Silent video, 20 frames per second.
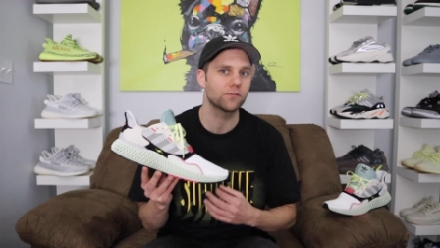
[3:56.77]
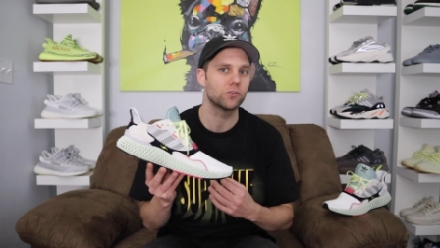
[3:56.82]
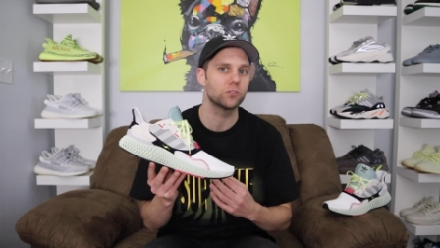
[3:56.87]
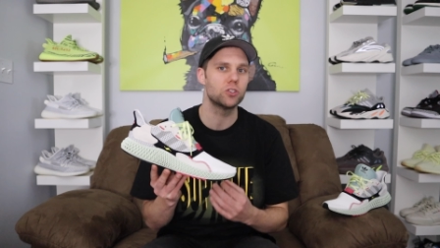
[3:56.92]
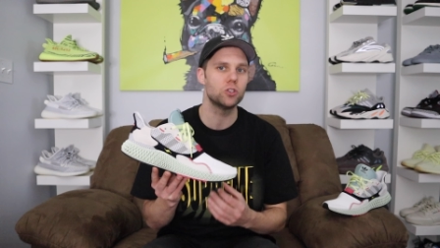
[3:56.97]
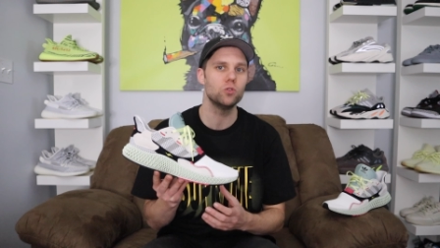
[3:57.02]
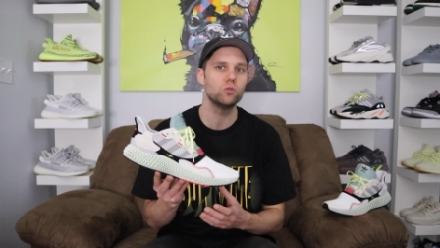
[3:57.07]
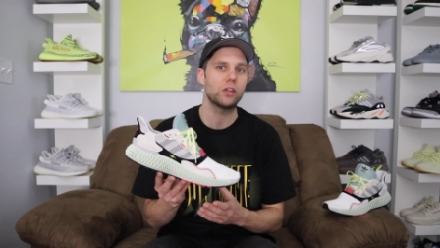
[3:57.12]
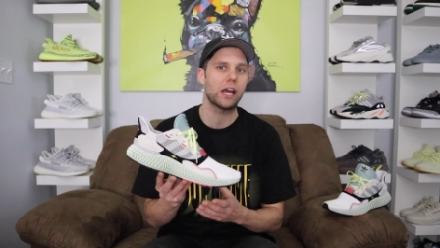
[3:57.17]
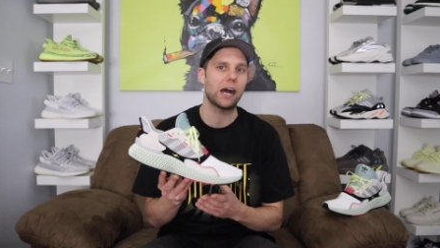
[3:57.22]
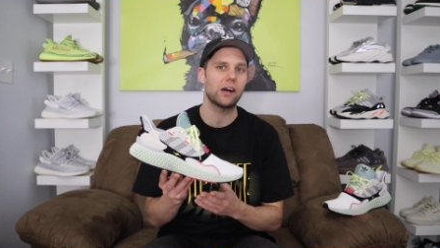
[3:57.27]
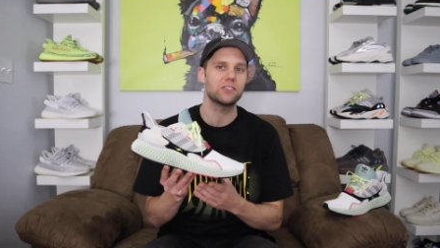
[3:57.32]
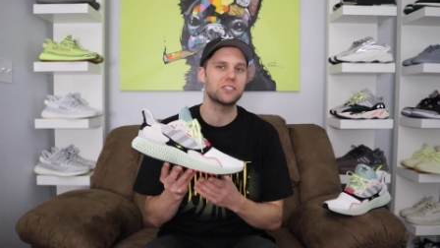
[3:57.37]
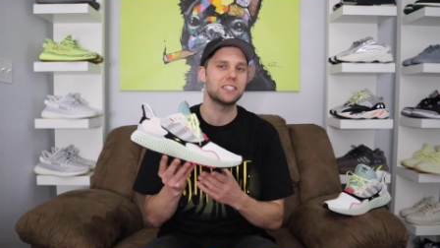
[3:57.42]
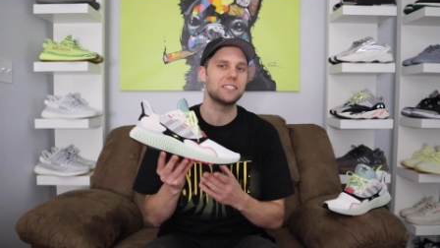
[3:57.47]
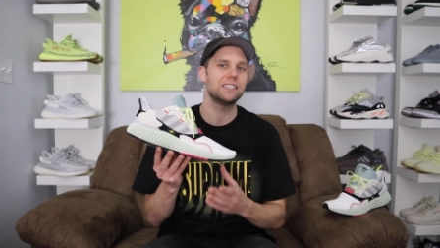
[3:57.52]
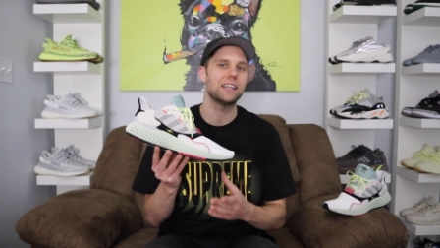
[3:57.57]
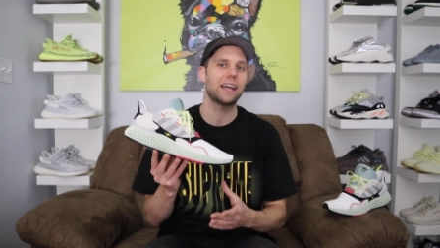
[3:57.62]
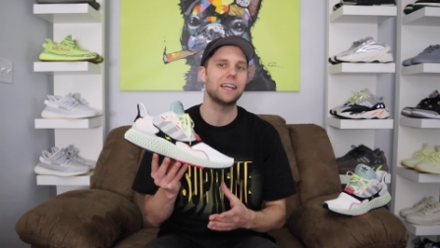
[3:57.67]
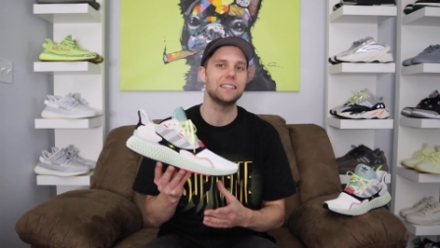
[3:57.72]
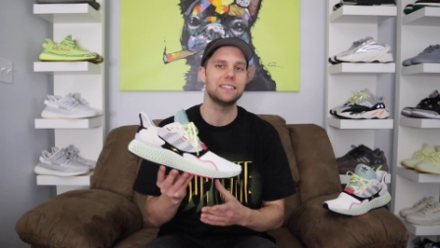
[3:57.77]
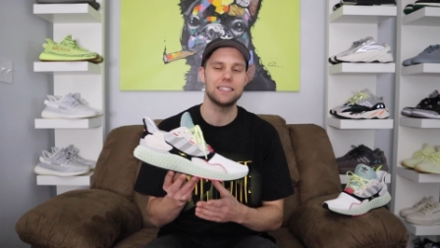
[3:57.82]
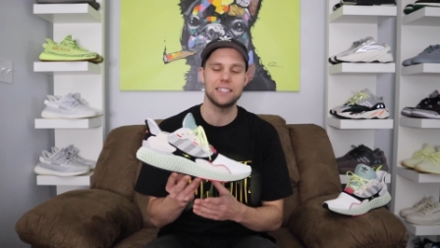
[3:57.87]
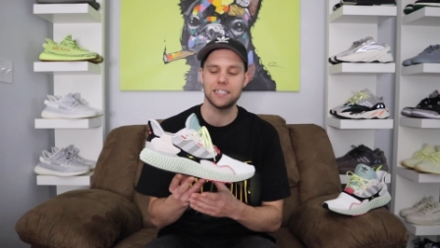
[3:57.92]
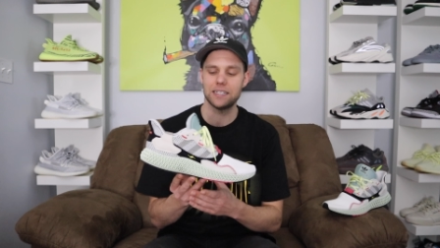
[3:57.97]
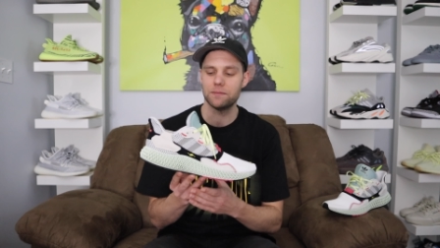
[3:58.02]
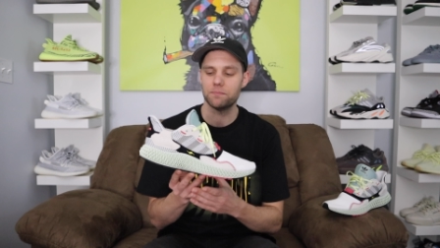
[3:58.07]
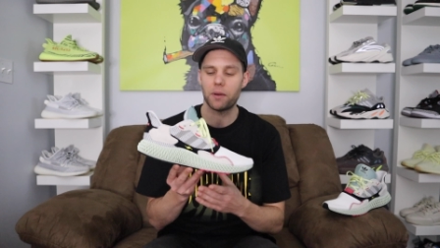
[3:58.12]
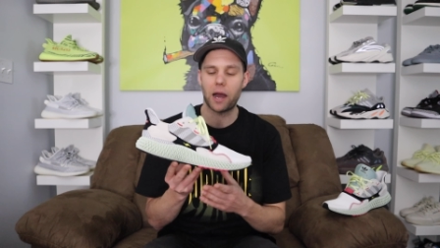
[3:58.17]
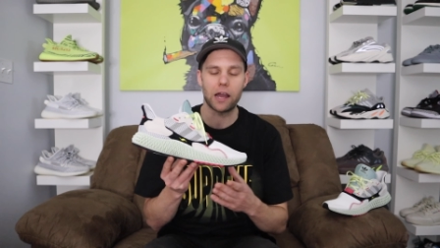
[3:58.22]
for
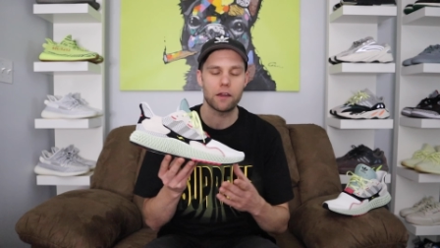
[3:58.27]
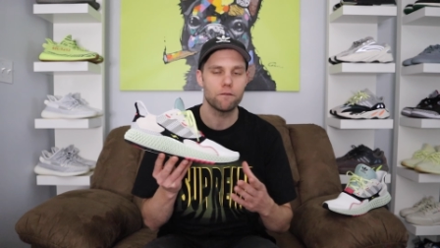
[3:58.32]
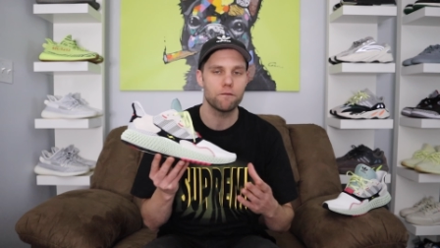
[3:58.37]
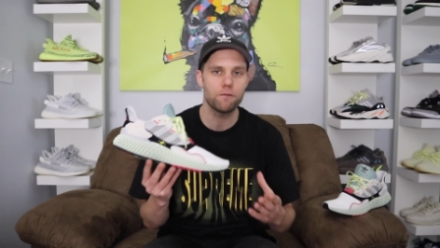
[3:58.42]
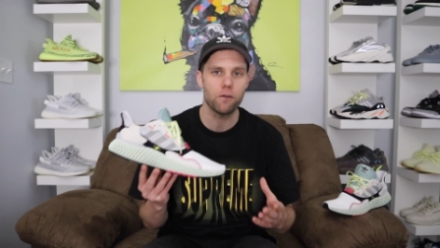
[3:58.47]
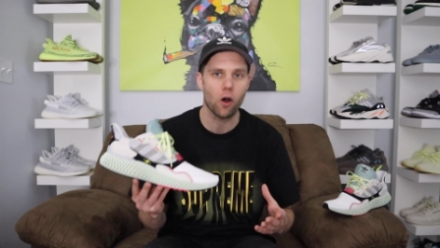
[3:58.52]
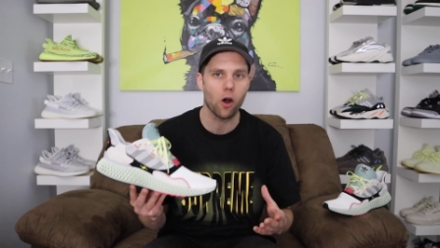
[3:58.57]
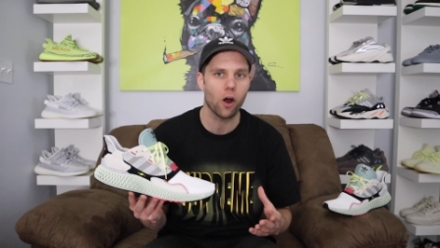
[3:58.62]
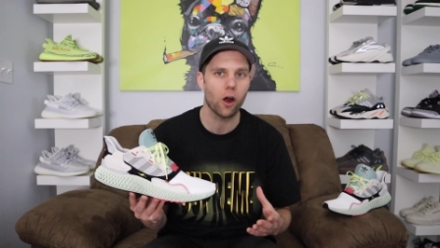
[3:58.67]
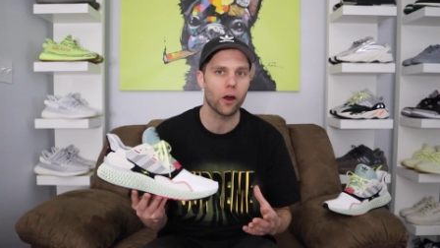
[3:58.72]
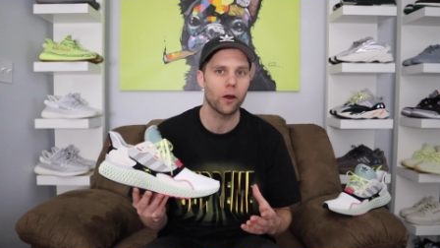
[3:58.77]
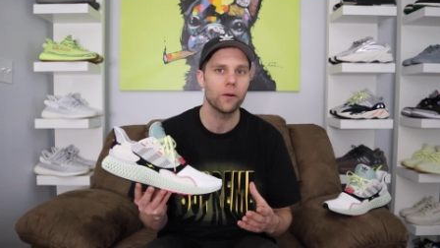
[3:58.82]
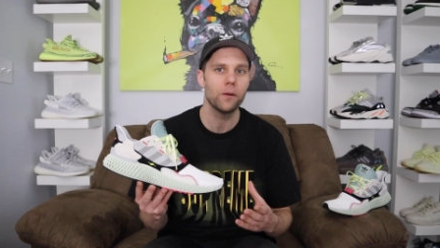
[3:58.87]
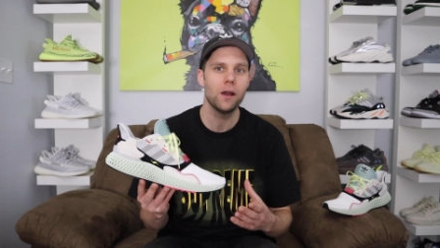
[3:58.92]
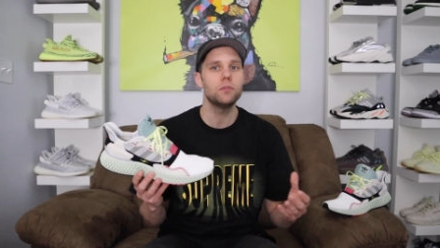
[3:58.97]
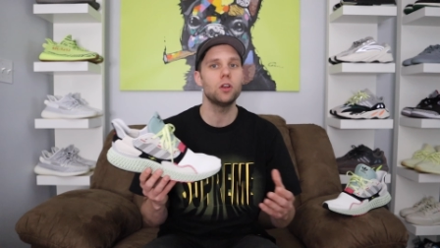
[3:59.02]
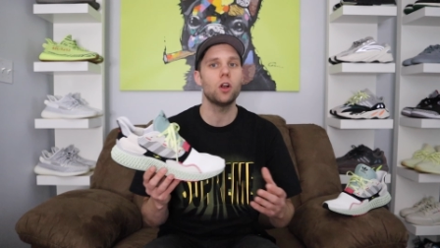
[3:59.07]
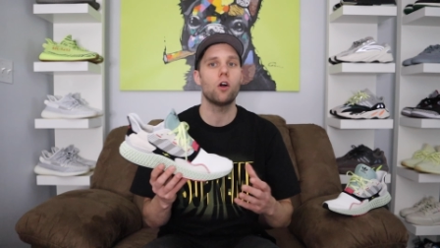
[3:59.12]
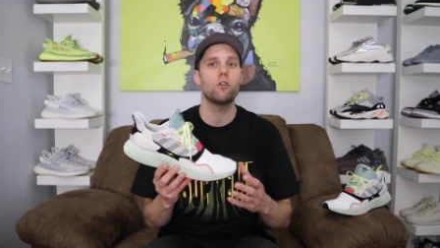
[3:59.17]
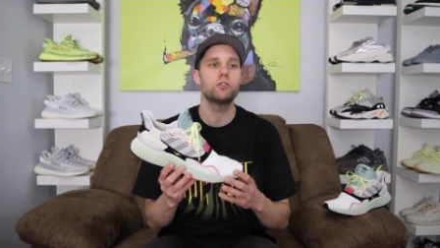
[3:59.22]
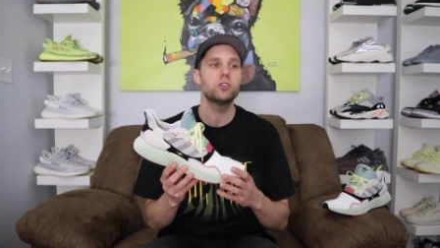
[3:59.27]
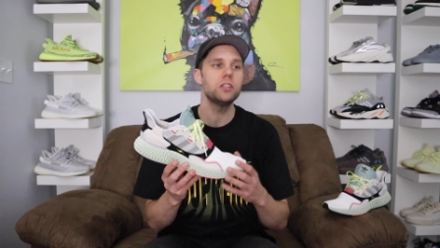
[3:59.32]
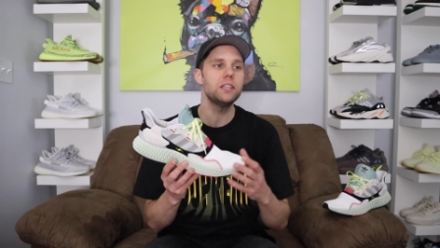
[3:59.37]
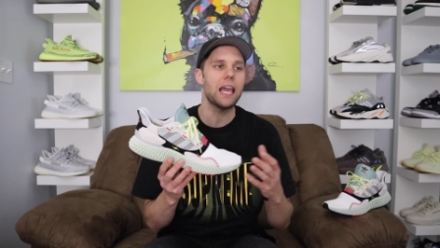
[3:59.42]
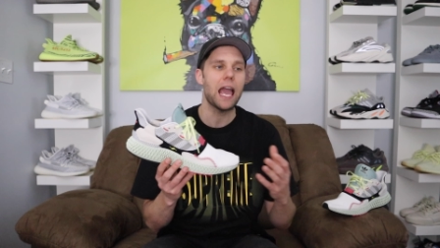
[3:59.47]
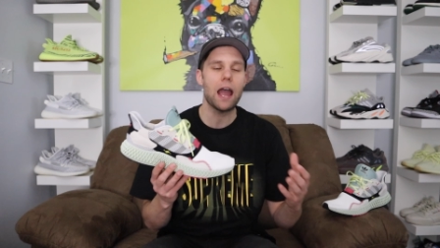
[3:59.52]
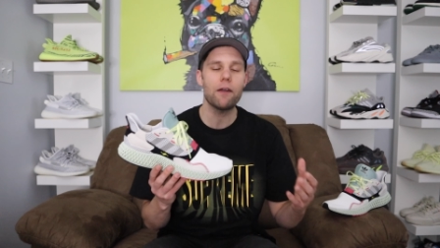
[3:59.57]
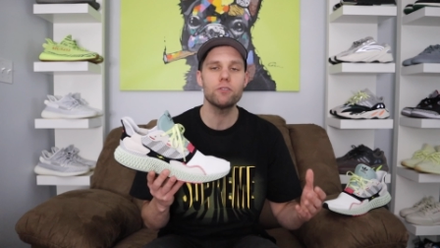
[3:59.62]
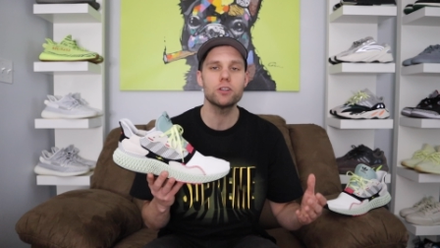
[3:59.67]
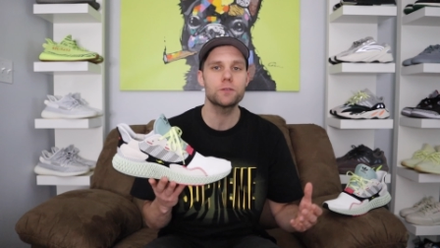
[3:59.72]
2019 by far. You know, to
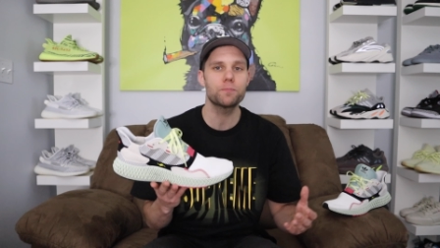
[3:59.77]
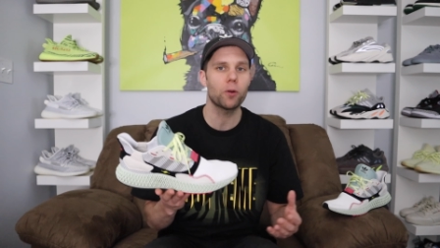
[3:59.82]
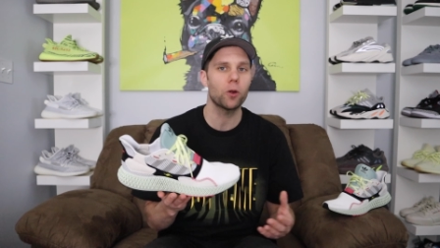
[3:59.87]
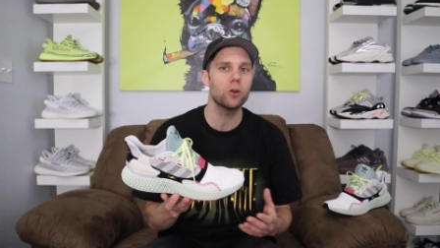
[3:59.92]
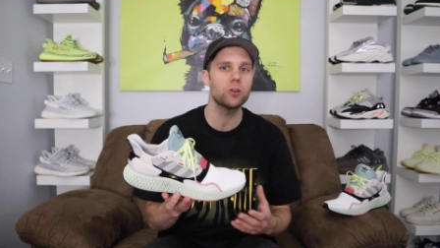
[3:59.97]
the average